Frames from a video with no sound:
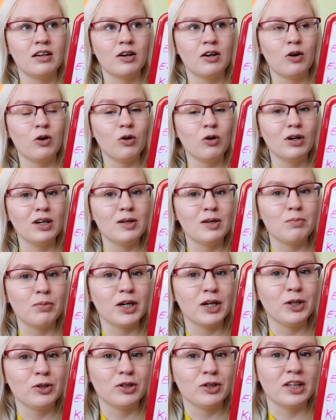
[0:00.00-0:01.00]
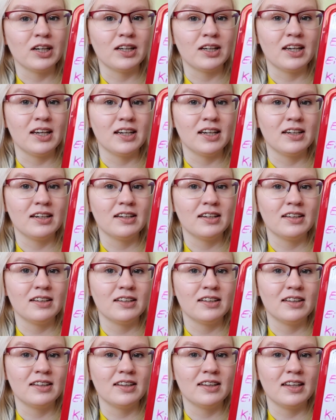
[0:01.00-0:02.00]
olipa jotakin
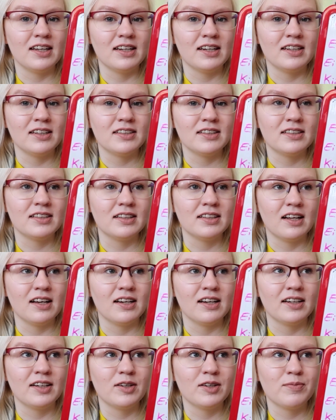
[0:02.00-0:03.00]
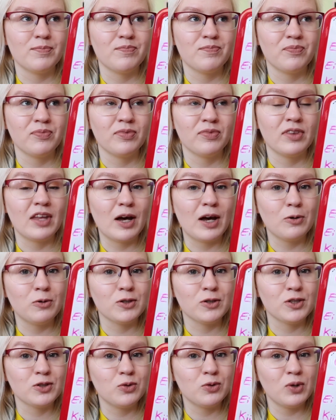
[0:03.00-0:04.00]
then it's like that
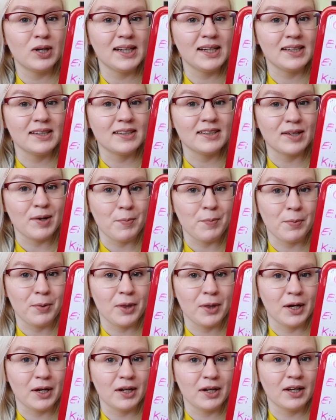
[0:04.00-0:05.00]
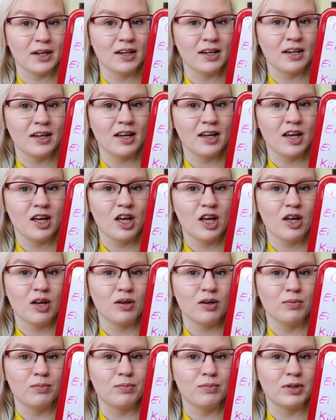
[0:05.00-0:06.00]
was quite something
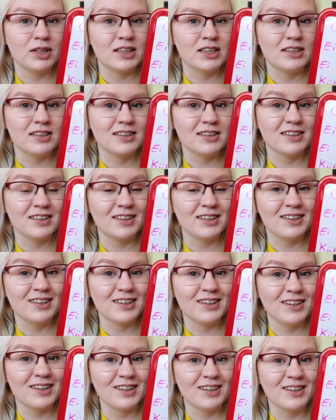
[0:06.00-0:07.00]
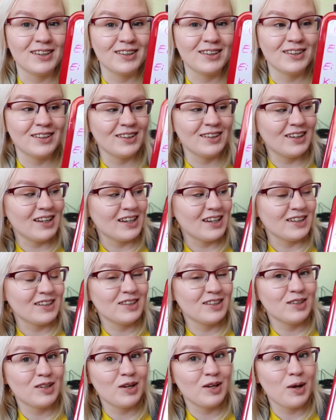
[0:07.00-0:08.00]
but uh, that
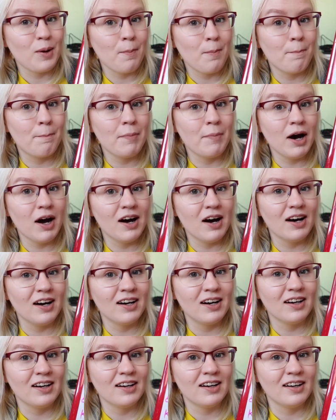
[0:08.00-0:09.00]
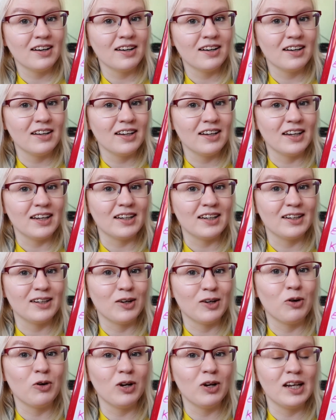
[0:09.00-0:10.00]
pa in
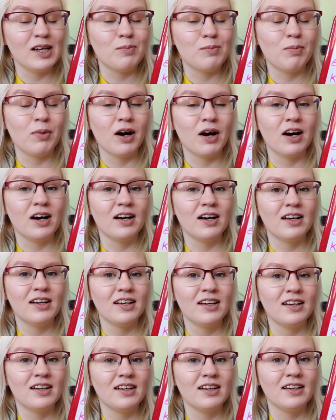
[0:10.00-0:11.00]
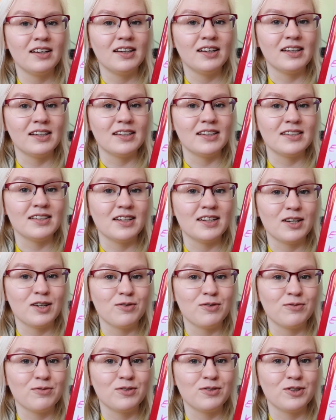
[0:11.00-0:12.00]
olipa is
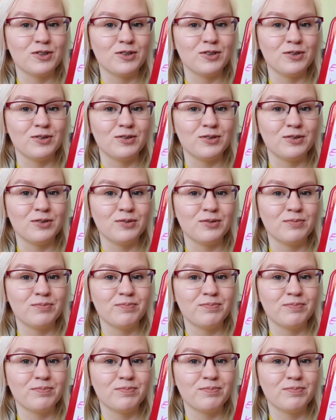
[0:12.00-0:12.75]
enough to